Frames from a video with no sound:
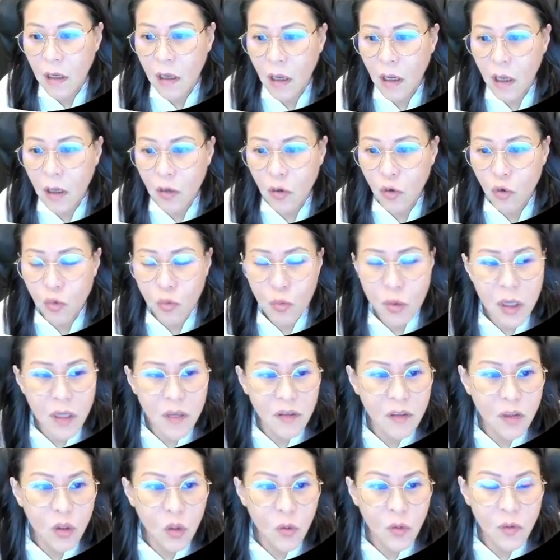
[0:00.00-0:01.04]
uh to me
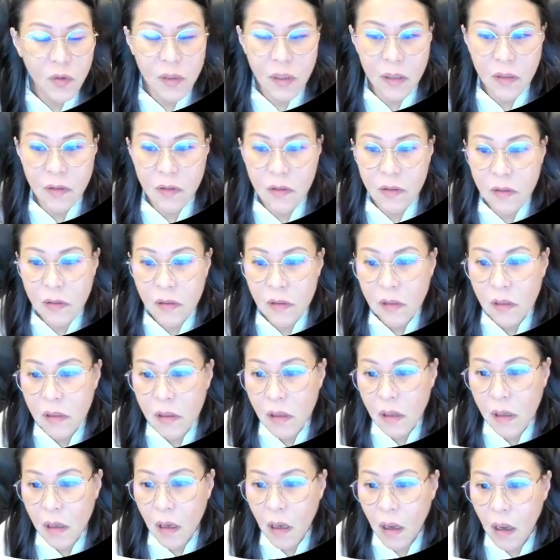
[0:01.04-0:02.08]
is nuisance
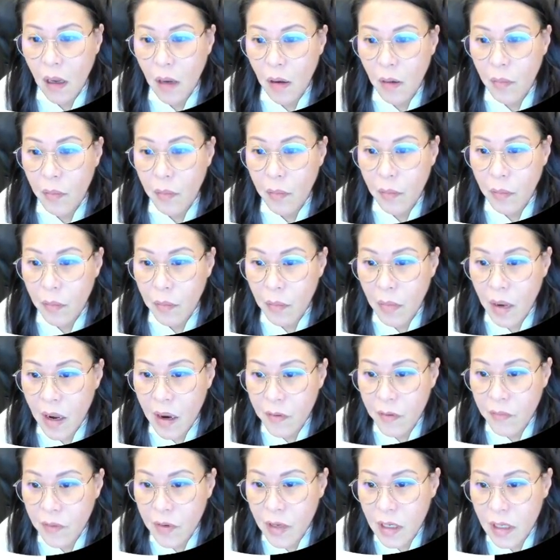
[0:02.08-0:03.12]
uh
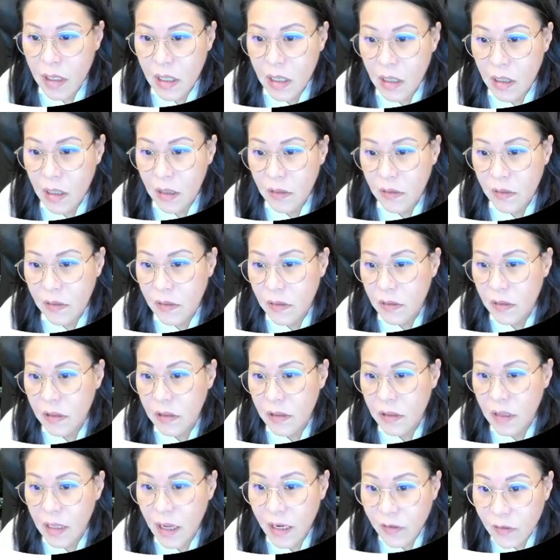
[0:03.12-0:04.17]
mary nicholas
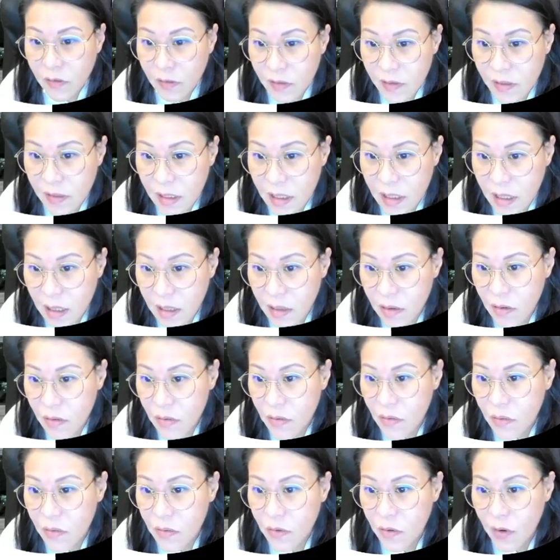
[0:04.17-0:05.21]
nice to see
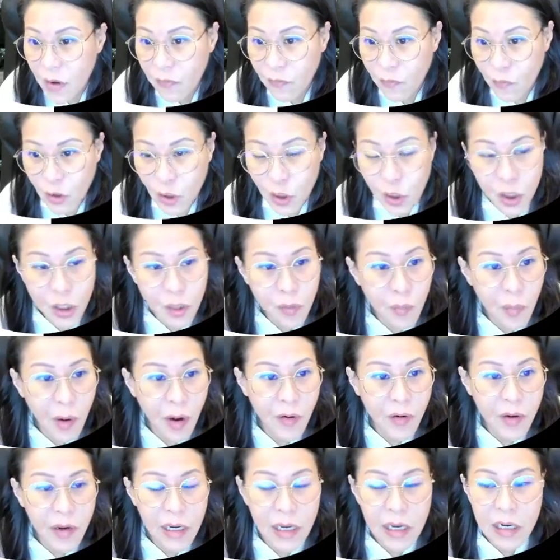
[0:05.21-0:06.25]
you you have question
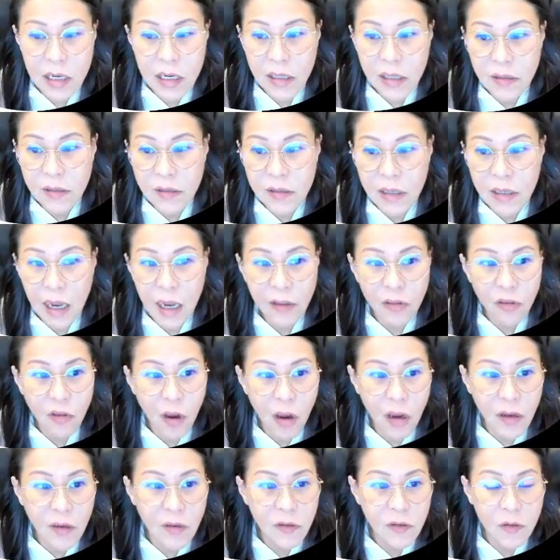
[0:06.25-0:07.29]
mary nicholas I
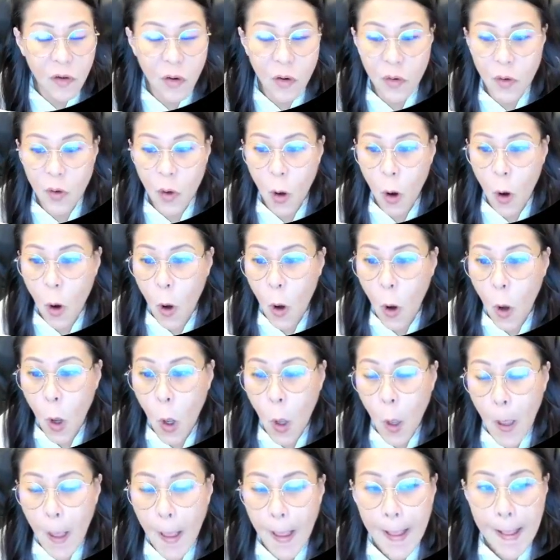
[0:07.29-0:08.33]
thought I saw your
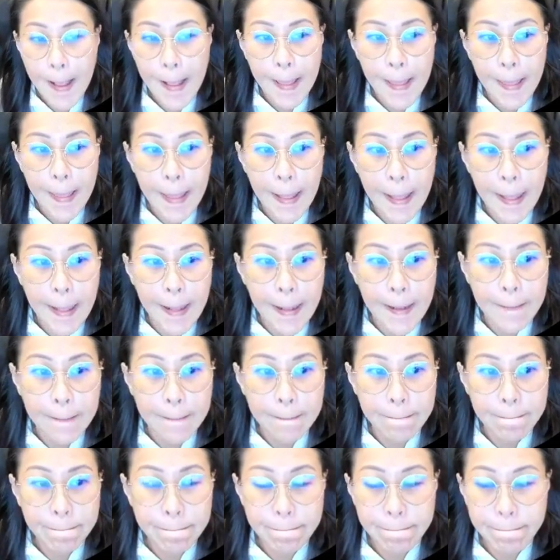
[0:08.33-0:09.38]

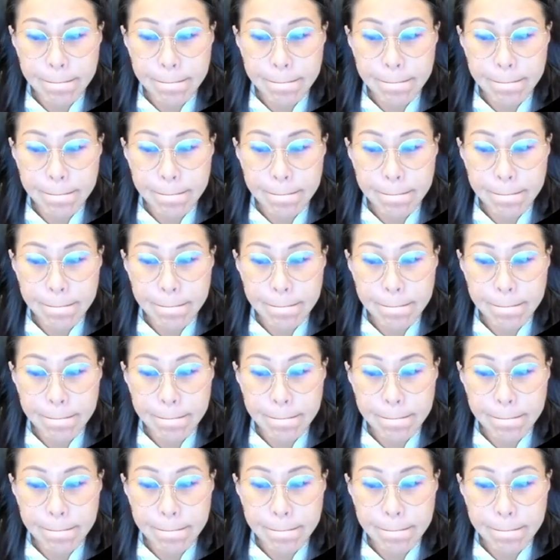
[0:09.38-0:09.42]
um